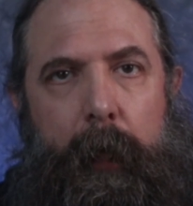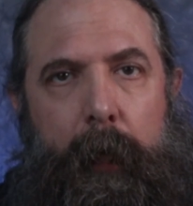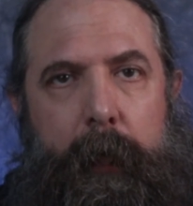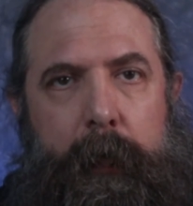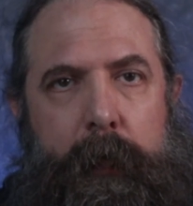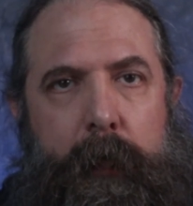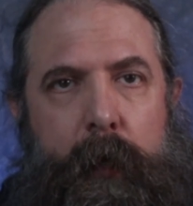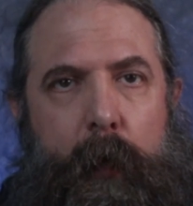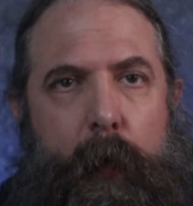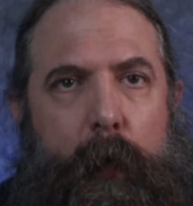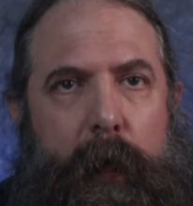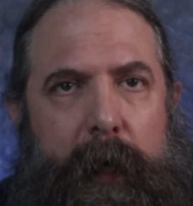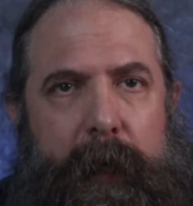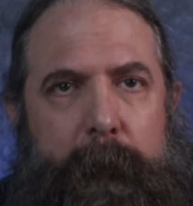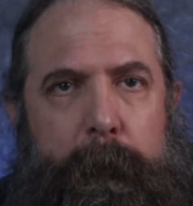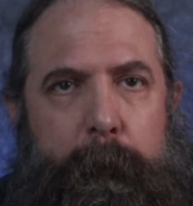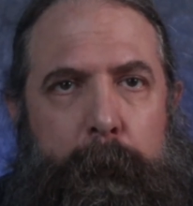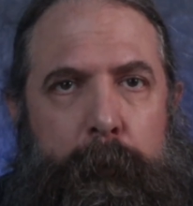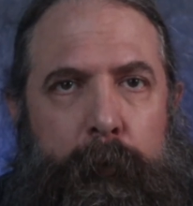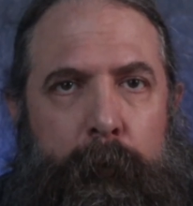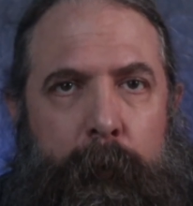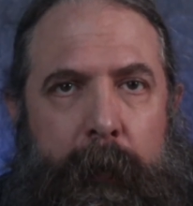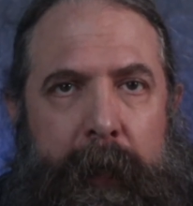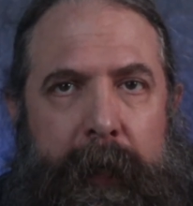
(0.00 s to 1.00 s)
Annoyed
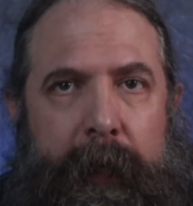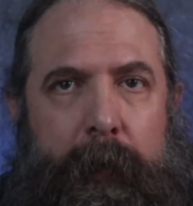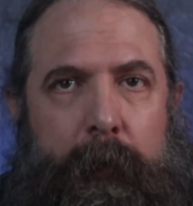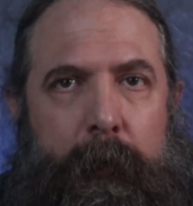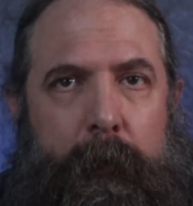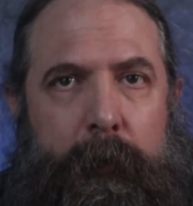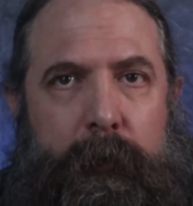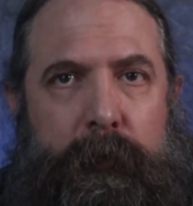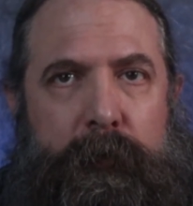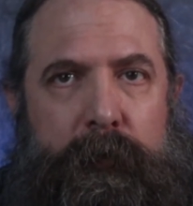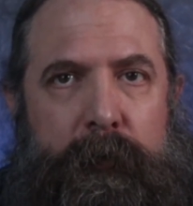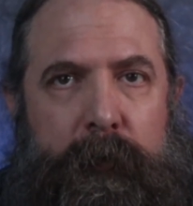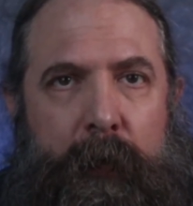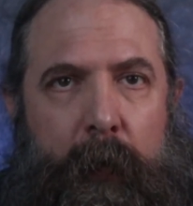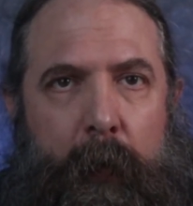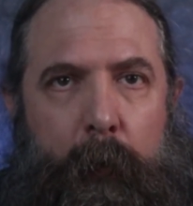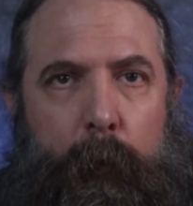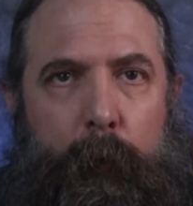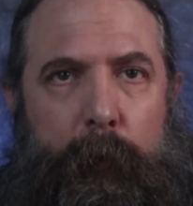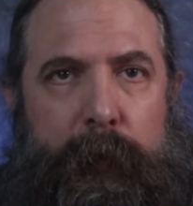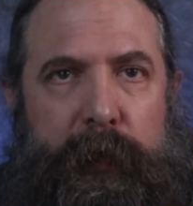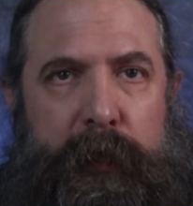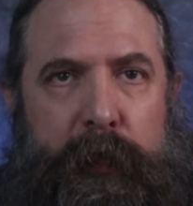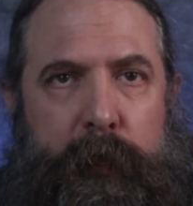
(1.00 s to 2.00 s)
players
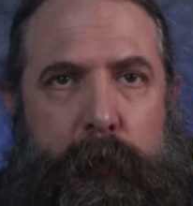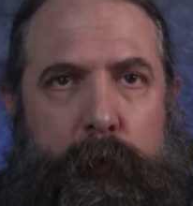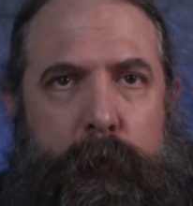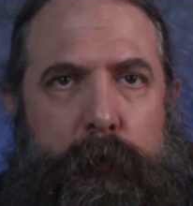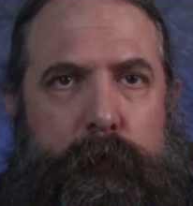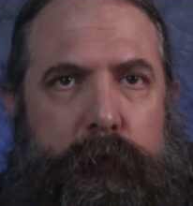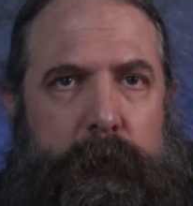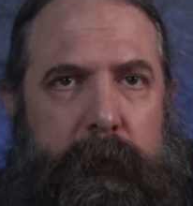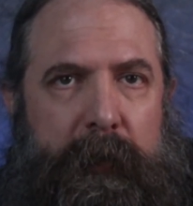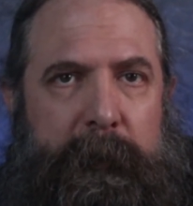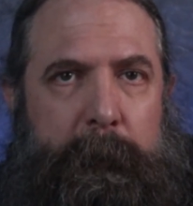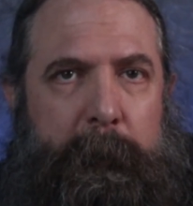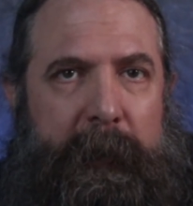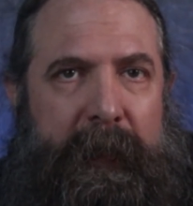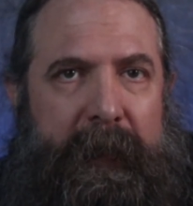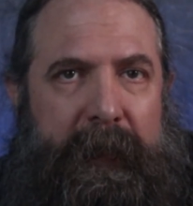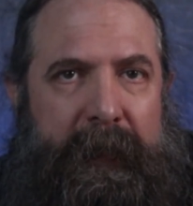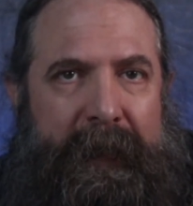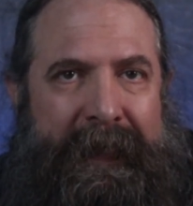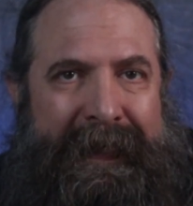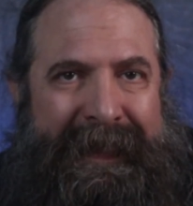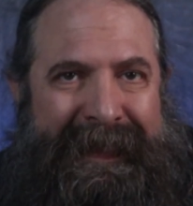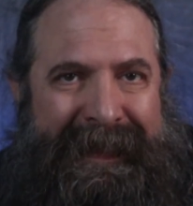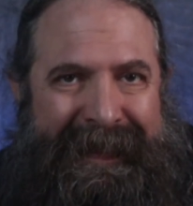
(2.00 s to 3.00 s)
will usually be
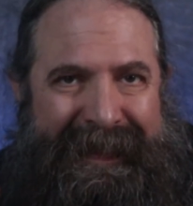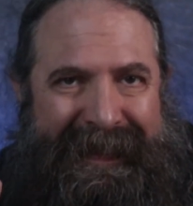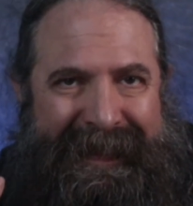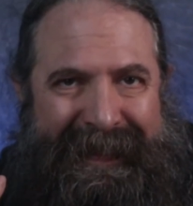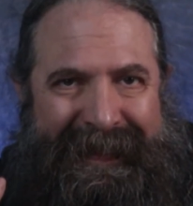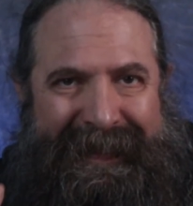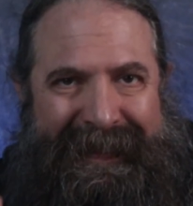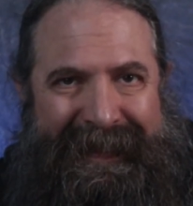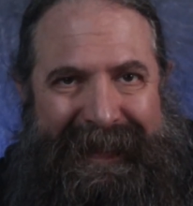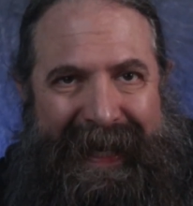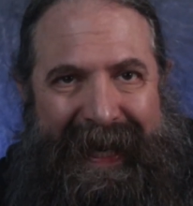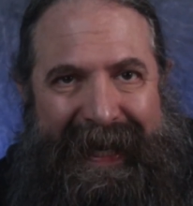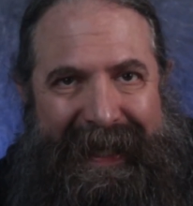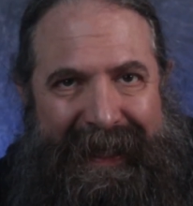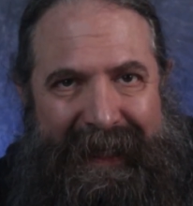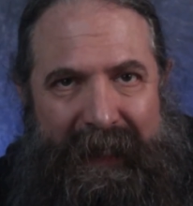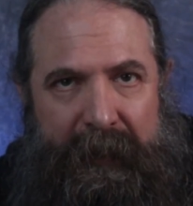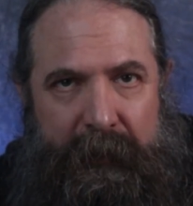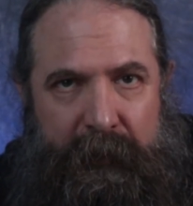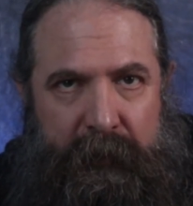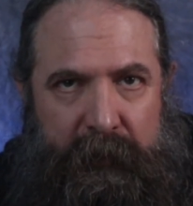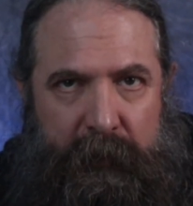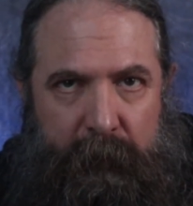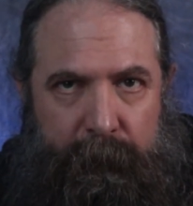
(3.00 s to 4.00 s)

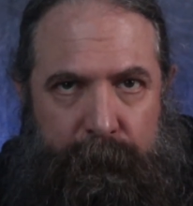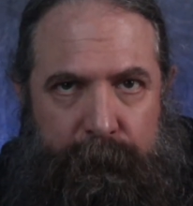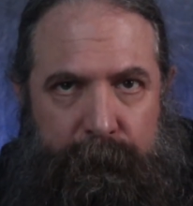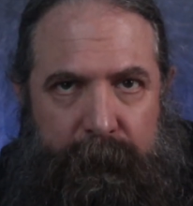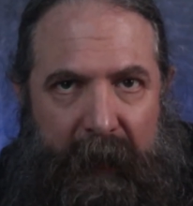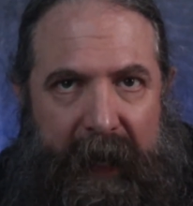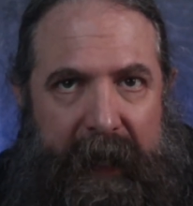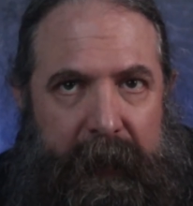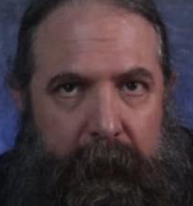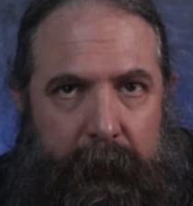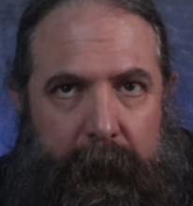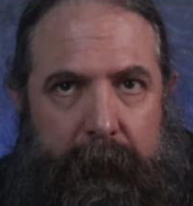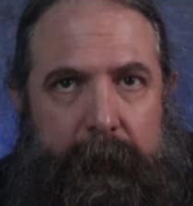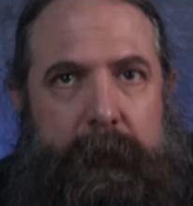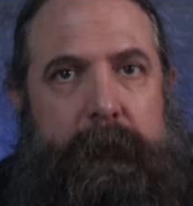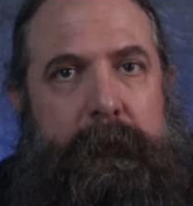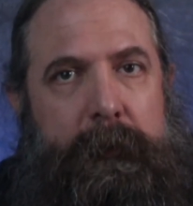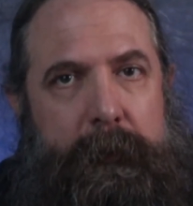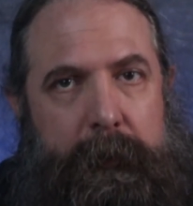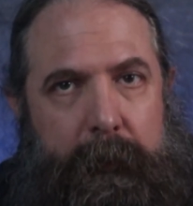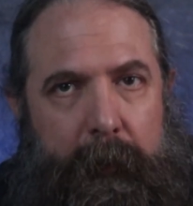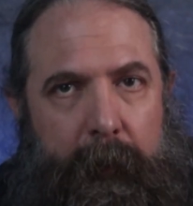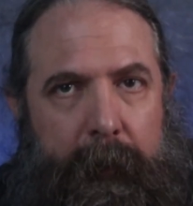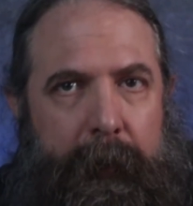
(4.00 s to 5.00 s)
incited to
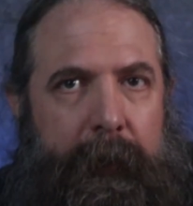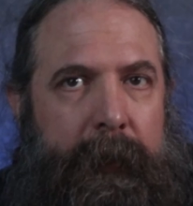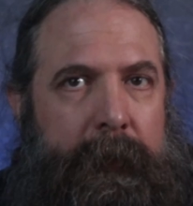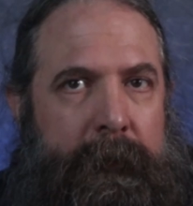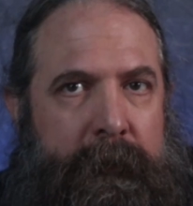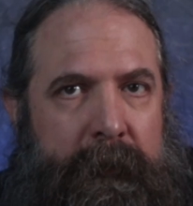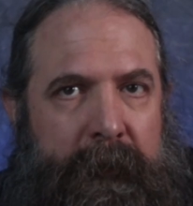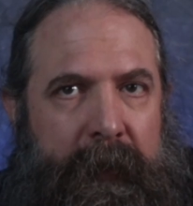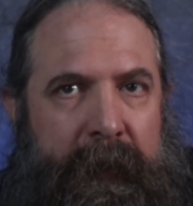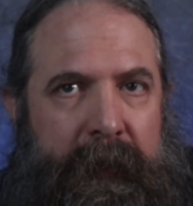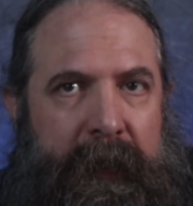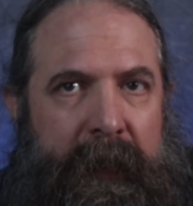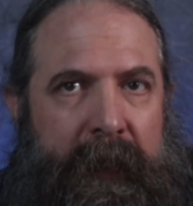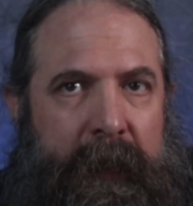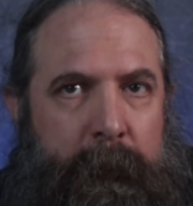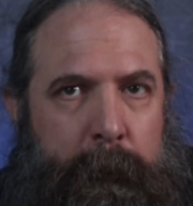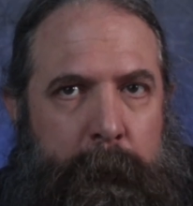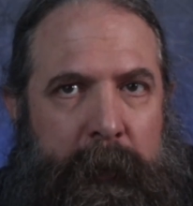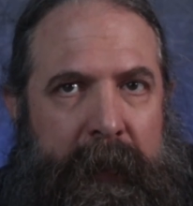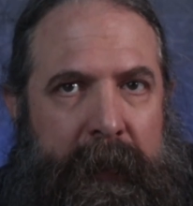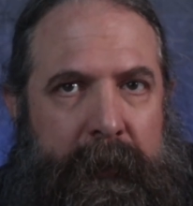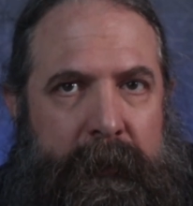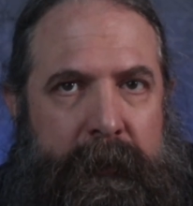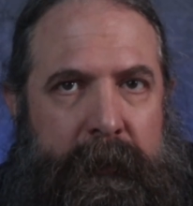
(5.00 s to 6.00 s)
violence against an
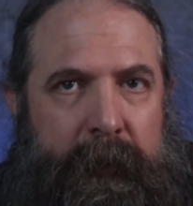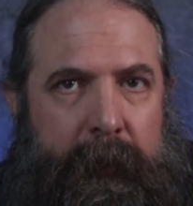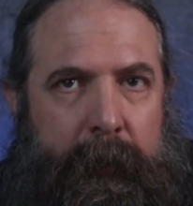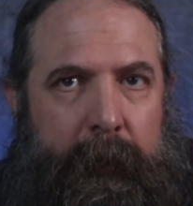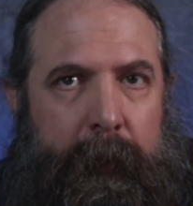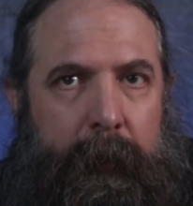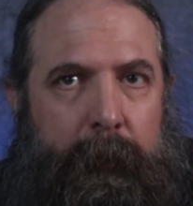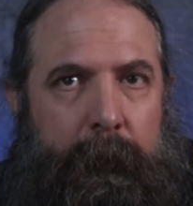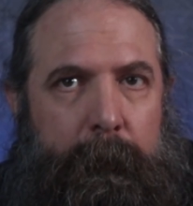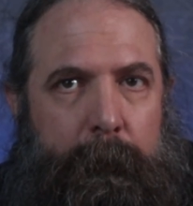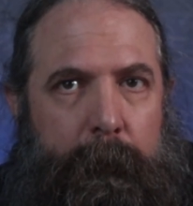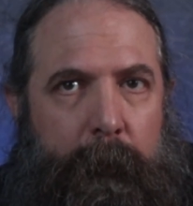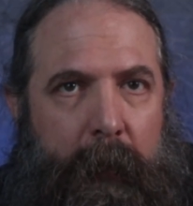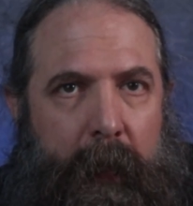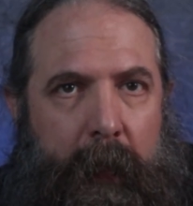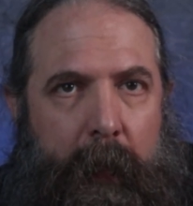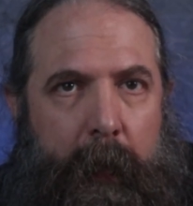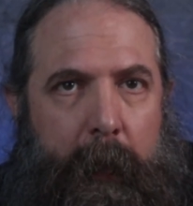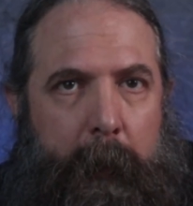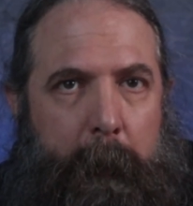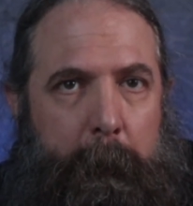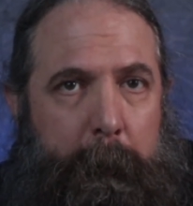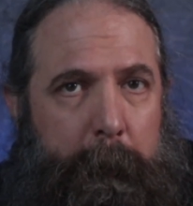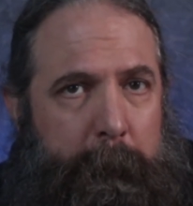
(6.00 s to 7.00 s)
NPC,
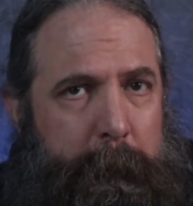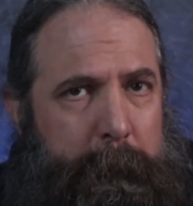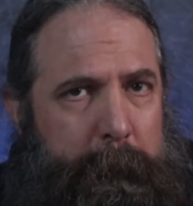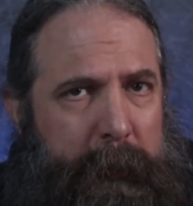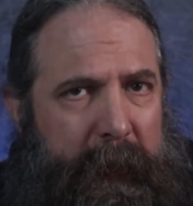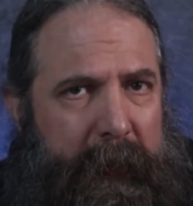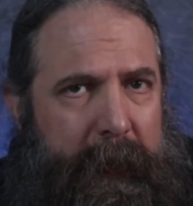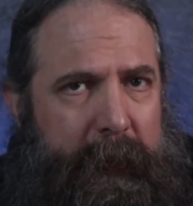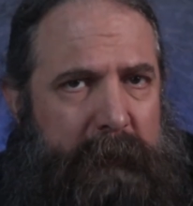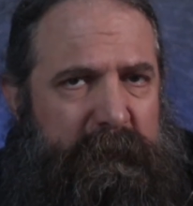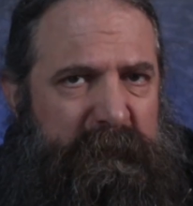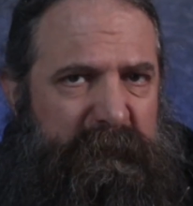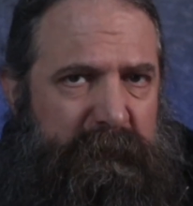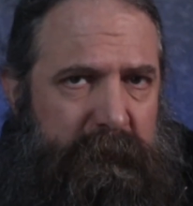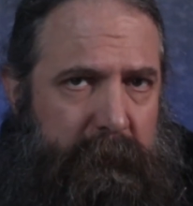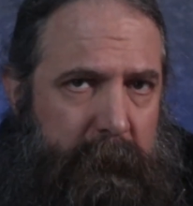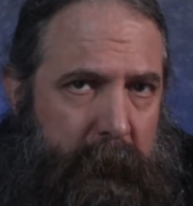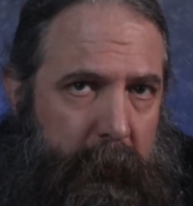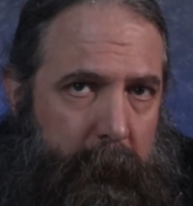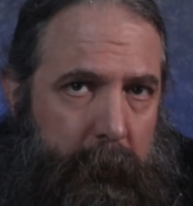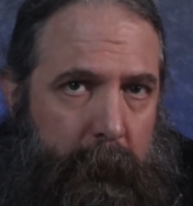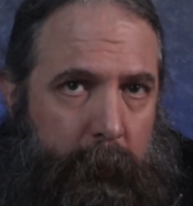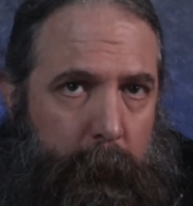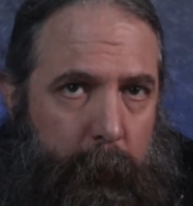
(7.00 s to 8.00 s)
but
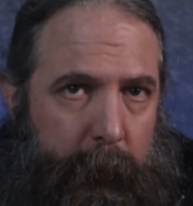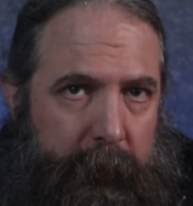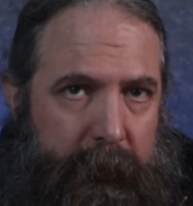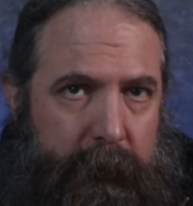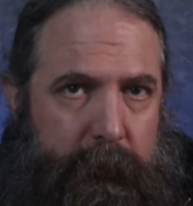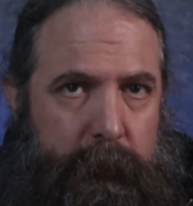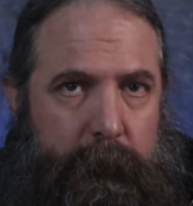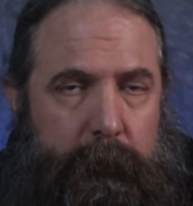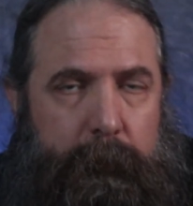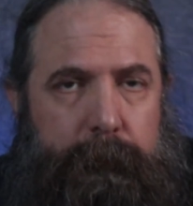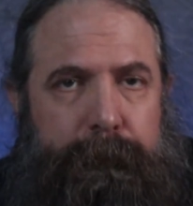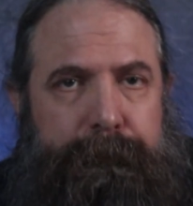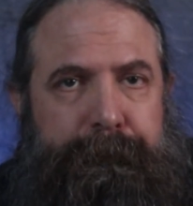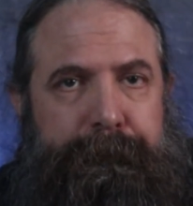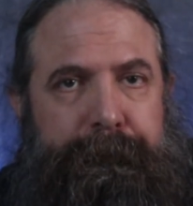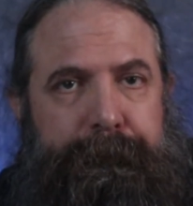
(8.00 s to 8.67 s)
not always.